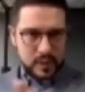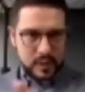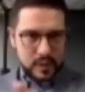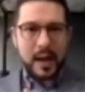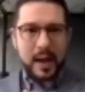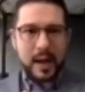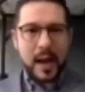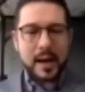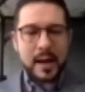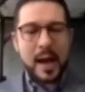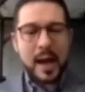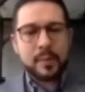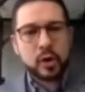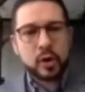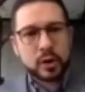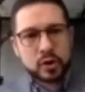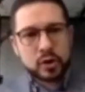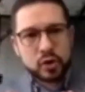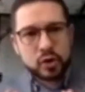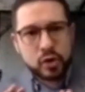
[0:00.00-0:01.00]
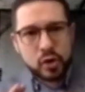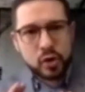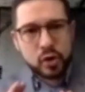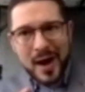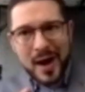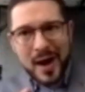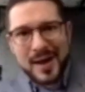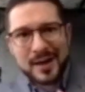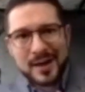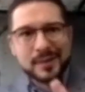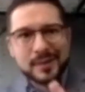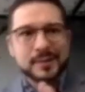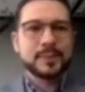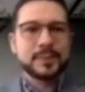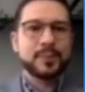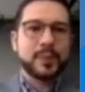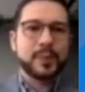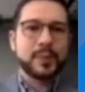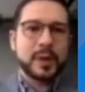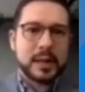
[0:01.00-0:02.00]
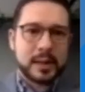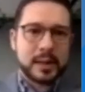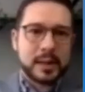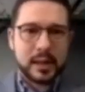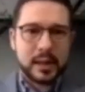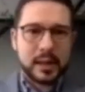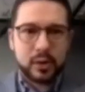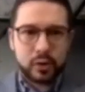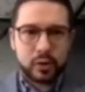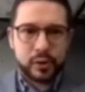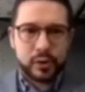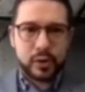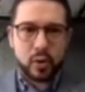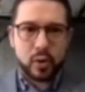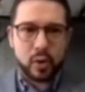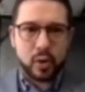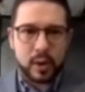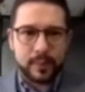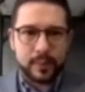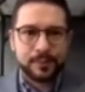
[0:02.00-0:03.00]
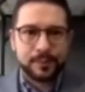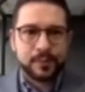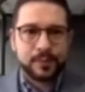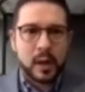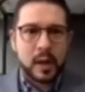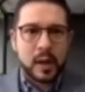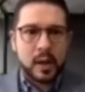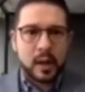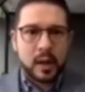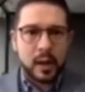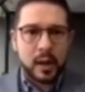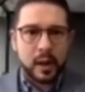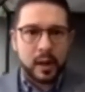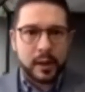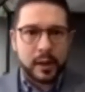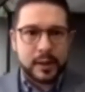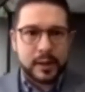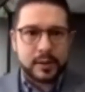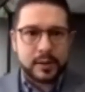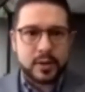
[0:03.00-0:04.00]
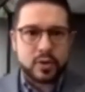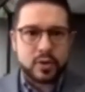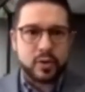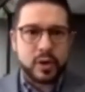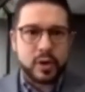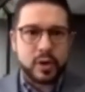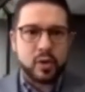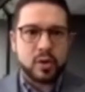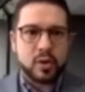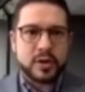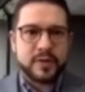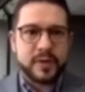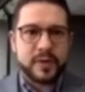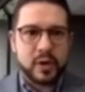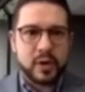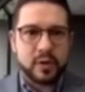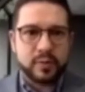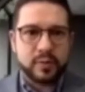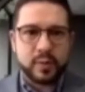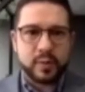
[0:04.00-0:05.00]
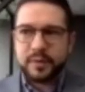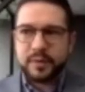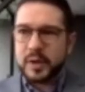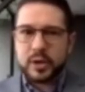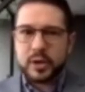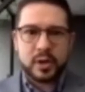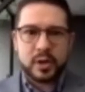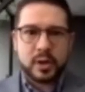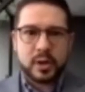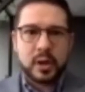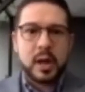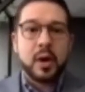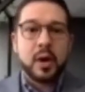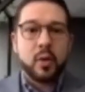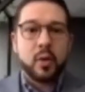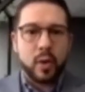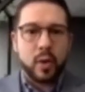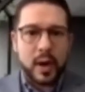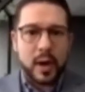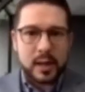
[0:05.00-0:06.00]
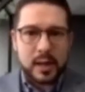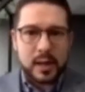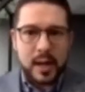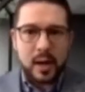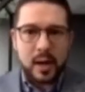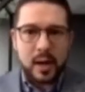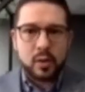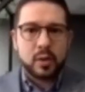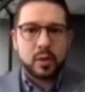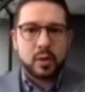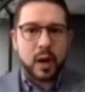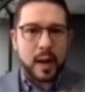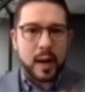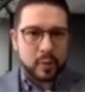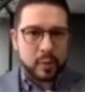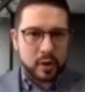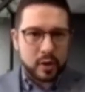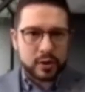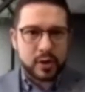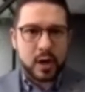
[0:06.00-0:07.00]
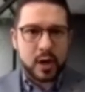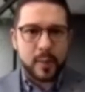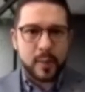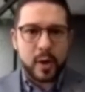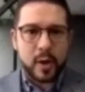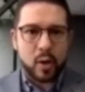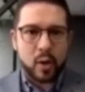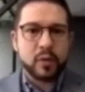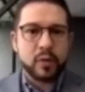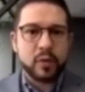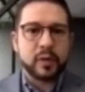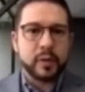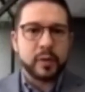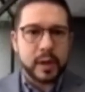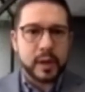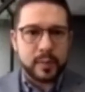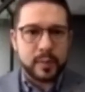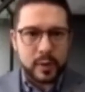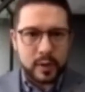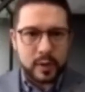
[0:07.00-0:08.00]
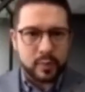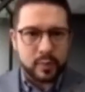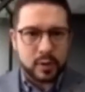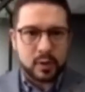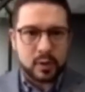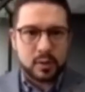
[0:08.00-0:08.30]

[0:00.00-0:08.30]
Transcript: And I'm going to try and peek into your industry, your sphere of profession right now. I'm going to talk about overweight people.